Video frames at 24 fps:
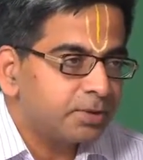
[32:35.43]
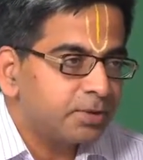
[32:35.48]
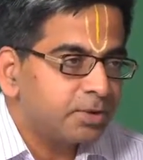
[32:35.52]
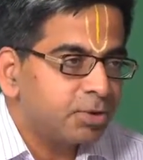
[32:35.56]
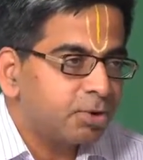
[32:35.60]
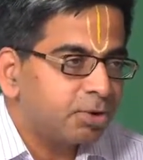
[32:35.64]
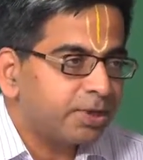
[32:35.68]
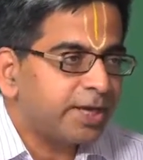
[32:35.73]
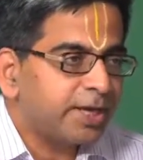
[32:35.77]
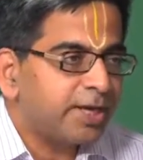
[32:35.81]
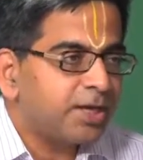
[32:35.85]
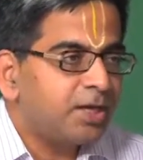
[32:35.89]

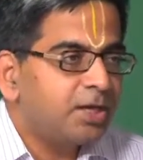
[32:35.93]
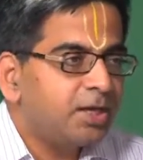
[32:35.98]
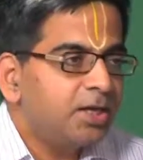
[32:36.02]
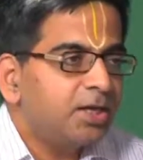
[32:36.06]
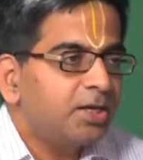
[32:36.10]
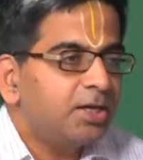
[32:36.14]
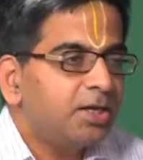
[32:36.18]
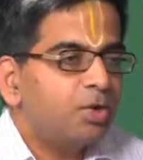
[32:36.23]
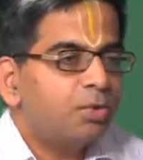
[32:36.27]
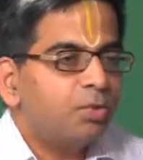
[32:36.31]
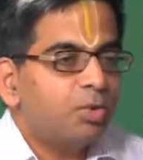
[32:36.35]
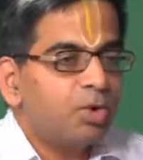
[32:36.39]
okay.
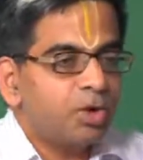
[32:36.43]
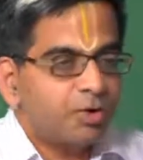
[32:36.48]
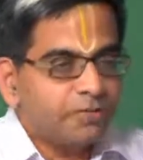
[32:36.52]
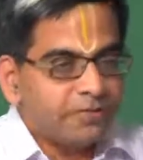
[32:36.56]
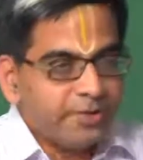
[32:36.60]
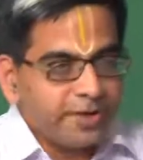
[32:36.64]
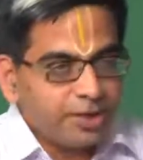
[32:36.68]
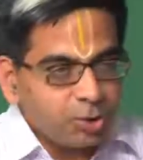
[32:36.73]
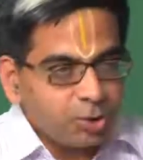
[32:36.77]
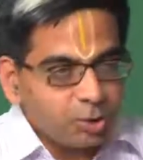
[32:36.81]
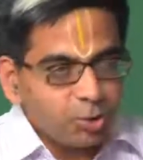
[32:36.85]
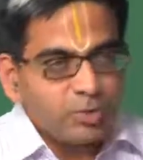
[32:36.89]
Now, what
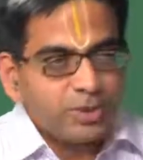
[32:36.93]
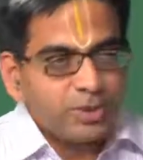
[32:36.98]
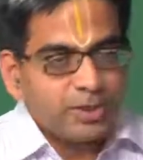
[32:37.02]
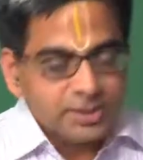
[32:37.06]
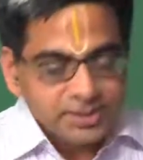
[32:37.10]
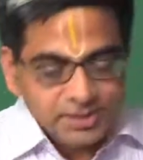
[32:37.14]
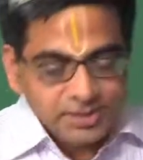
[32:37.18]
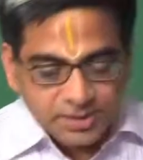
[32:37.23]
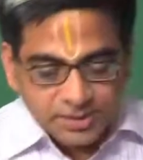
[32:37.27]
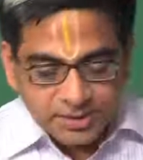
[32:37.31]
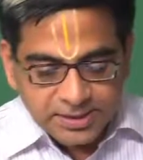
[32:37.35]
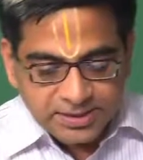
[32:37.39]
we do
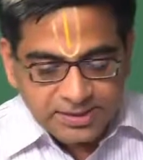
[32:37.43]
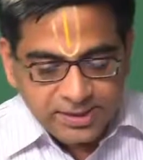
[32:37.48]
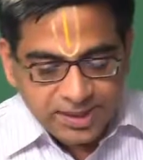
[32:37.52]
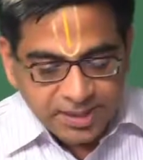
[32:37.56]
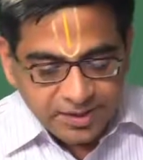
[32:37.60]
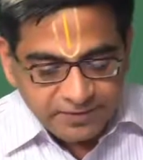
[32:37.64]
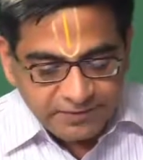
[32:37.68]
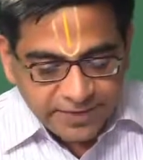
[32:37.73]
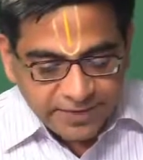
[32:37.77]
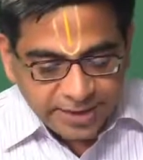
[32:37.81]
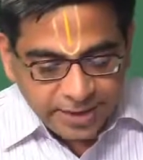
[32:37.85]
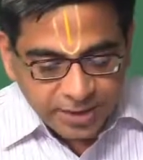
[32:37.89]
is the
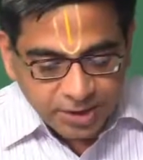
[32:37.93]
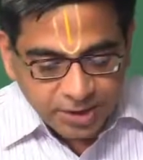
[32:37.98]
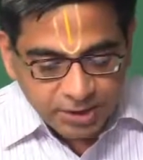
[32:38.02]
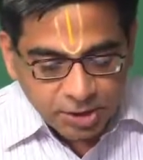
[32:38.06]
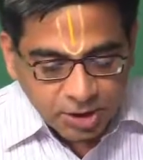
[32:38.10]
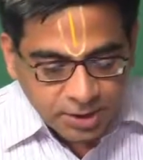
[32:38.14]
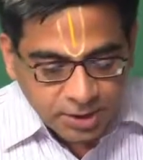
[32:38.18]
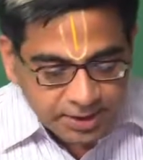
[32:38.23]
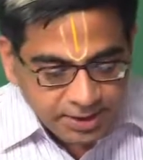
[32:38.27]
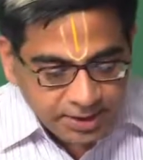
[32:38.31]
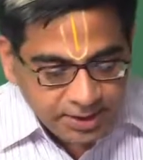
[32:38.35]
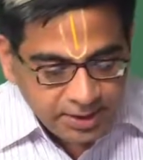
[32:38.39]
certificate
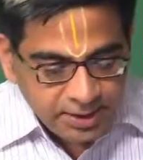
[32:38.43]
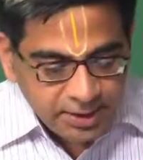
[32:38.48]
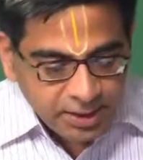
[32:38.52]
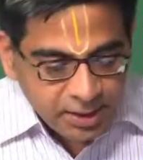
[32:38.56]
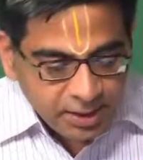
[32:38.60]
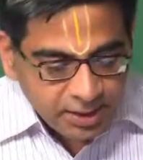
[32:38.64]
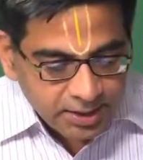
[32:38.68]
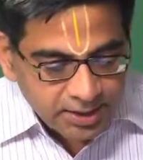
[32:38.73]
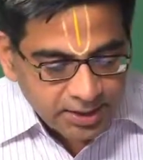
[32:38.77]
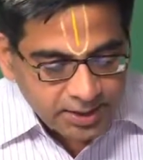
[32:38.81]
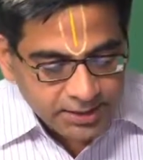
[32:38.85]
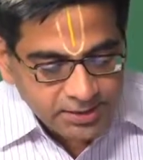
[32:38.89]
authority
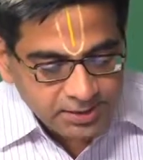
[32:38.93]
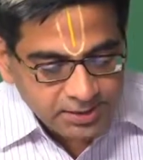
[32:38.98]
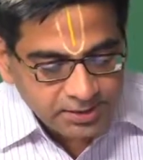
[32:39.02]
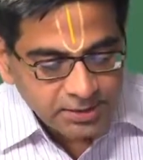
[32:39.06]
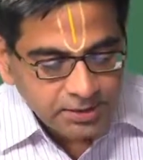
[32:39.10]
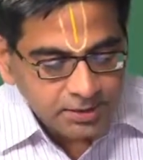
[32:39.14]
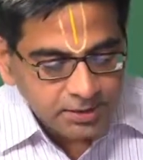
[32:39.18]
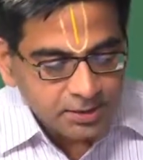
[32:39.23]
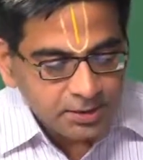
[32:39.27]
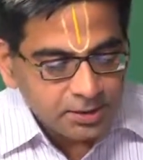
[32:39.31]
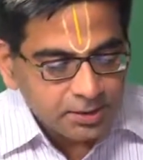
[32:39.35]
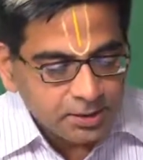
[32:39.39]
is
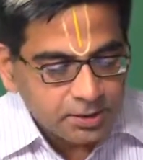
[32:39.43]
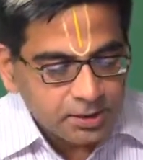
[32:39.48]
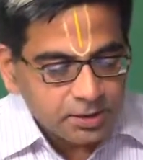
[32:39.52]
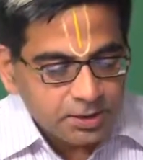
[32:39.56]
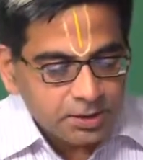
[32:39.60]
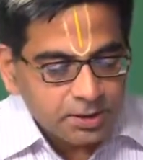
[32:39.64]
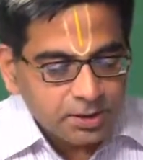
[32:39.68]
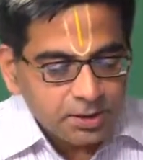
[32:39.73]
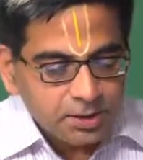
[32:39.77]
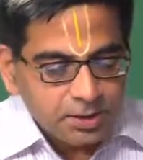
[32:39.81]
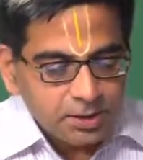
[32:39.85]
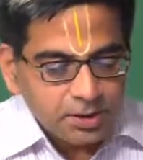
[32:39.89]

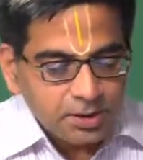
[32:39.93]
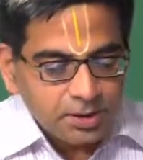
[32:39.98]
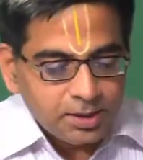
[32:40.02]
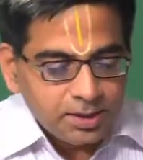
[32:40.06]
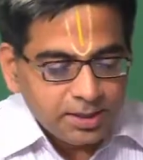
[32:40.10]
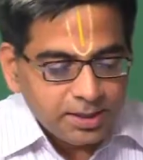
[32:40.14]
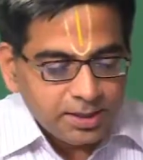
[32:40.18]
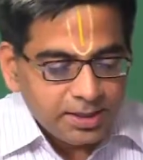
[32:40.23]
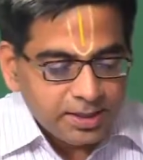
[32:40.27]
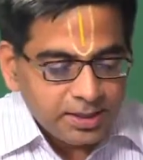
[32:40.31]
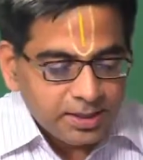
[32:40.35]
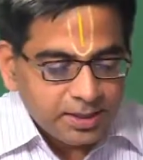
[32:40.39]

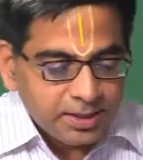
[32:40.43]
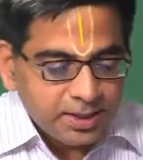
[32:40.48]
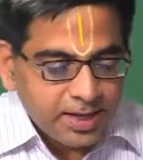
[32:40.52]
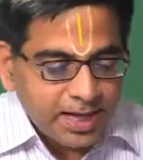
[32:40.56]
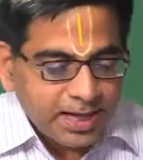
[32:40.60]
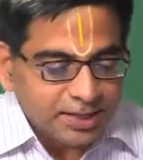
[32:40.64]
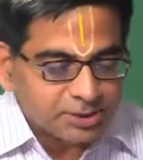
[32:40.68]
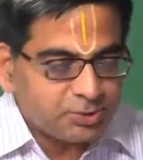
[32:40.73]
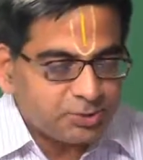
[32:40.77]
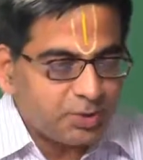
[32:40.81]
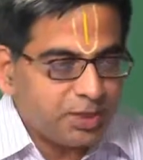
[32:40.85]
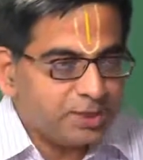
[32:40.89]

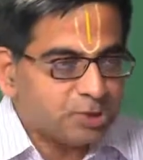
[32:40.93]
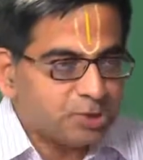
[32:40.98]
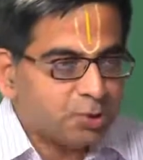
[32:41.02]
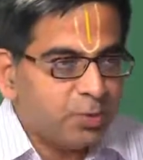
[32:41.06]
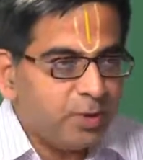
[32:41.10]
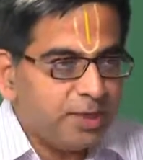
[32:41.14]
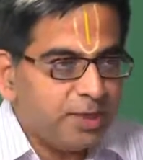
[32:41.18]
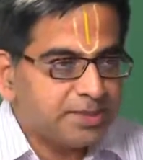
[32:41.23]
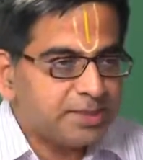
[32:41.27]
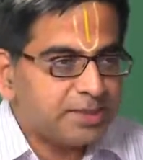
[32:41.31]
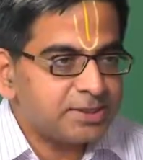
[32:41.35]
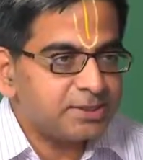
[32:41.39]
actually
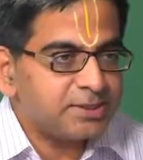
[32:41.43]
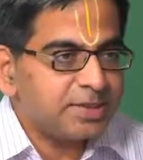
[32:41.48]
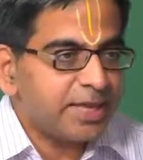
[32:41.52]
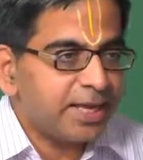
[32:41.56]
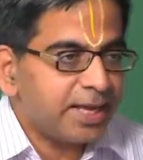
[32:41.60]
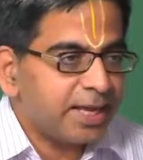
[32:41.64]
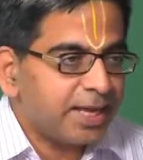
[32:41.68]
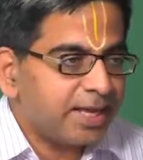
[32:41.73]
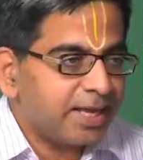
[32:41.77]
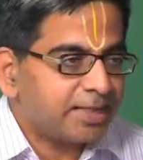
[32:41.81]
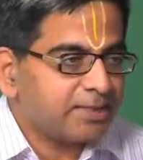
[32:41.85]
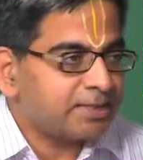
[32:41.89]
squeezes
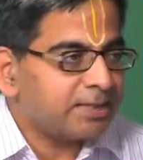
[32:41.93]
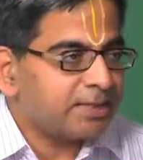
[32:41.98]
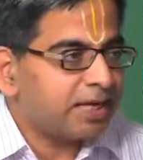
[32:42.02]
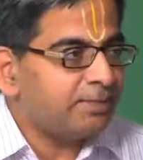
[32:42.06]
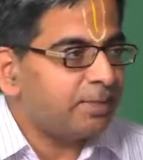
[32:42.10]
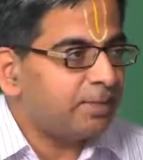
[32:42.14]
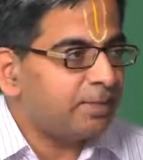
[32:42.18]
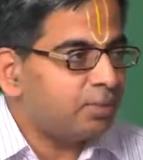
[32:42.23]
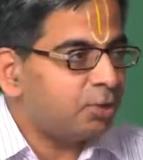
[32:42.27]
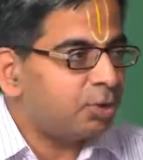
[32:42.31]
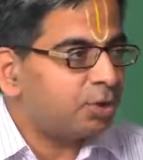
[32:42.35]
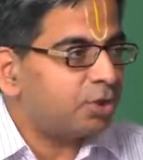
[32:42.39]
extreme
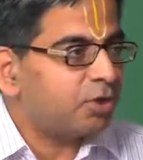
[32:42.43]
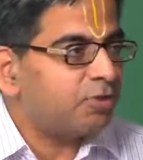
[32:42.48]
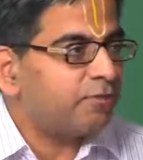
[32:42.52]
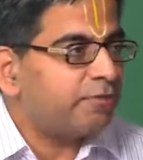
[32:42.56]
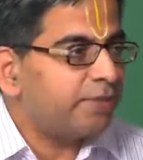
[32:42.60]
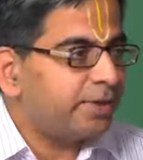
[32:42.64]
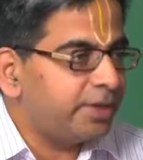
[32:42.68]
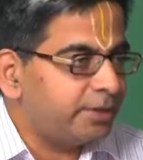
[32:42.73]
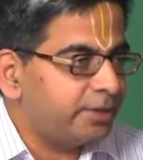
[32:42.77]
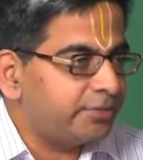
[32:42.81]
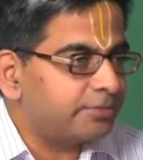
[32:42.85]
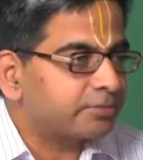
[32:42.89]
amount of
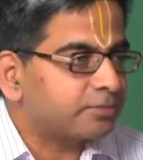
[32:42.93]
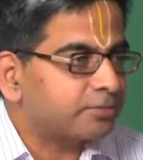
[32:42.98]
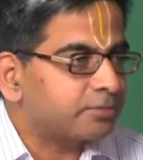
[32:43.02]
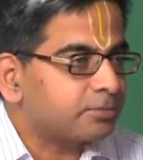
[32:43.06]
money,